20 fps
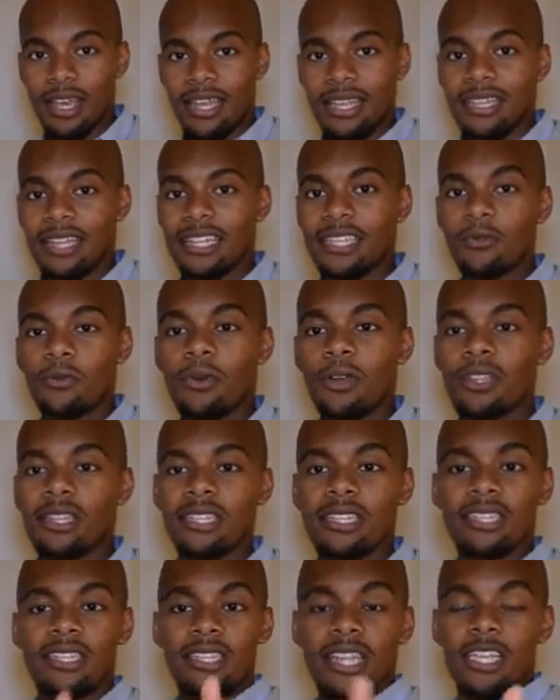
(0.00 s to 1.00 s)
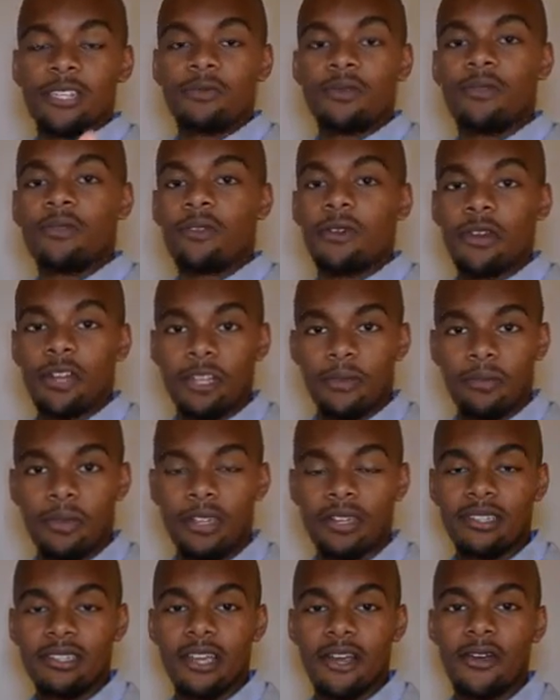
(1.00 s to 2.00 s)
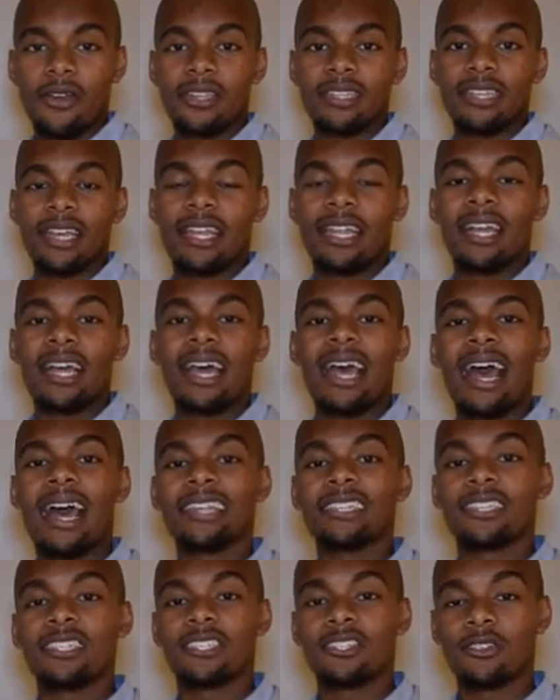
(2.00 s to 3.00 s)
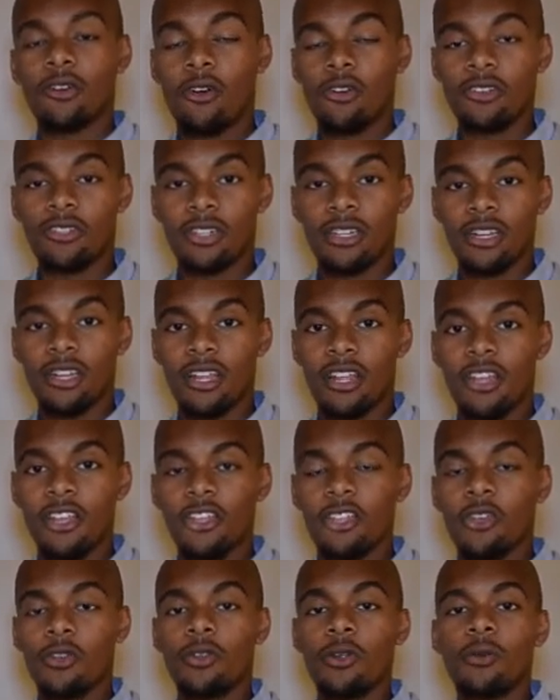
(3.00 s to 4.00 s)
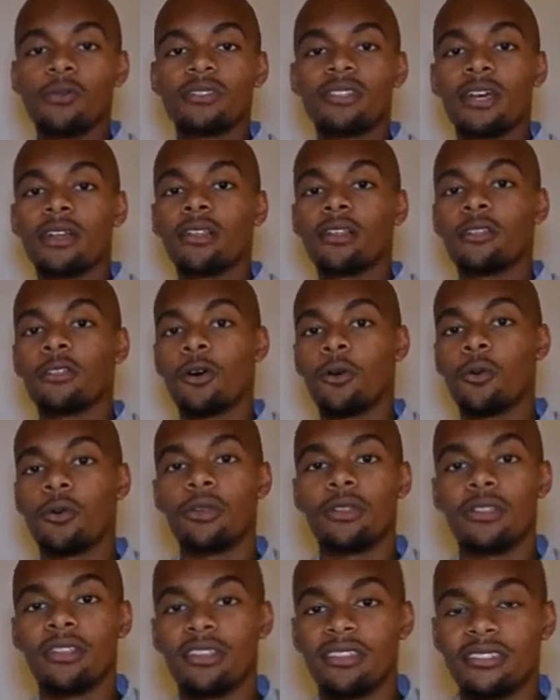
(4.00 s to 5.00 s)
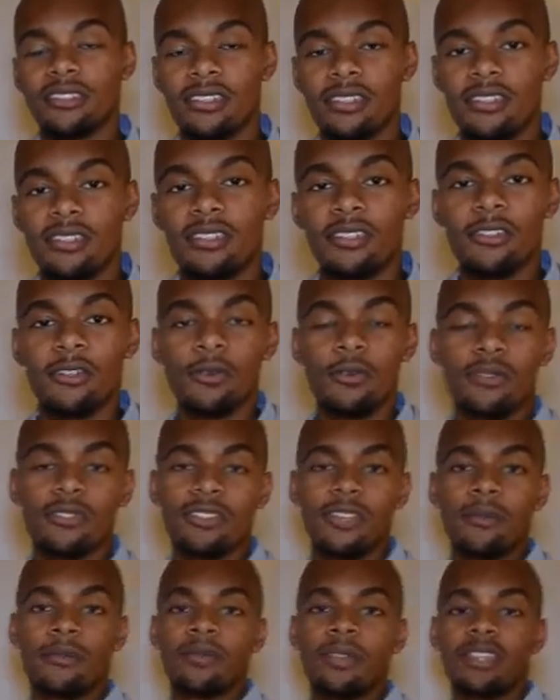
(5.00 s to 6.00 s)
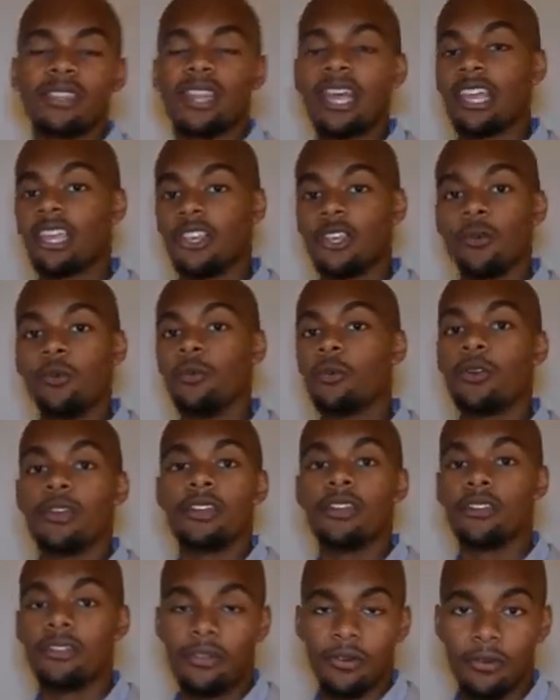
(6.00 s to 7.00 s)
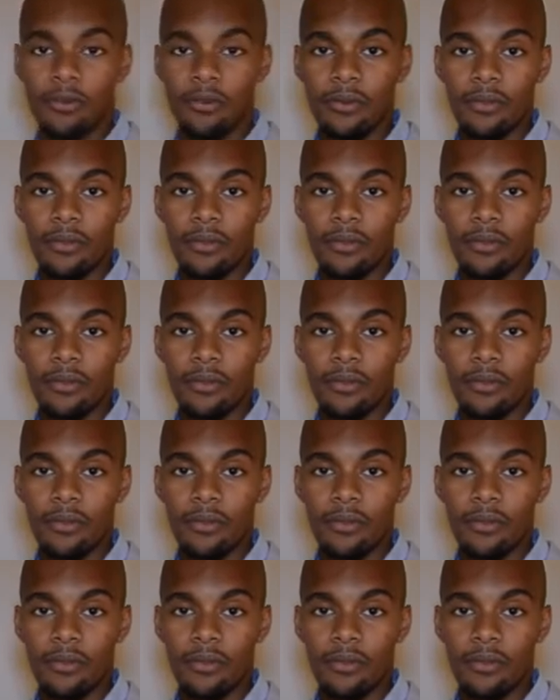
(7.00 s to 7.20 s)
That's one of the things we've learned in the military, is that as a sergeant, you don't tell a lower enlisted to do something that you wouldn't do.